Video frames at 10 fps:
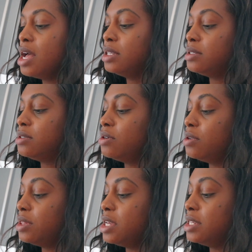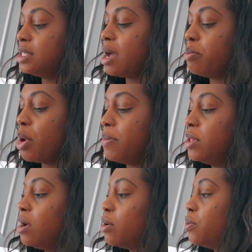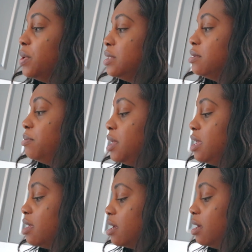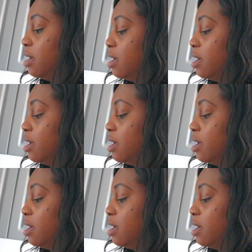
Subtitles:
Certain things I'm probably not going to make.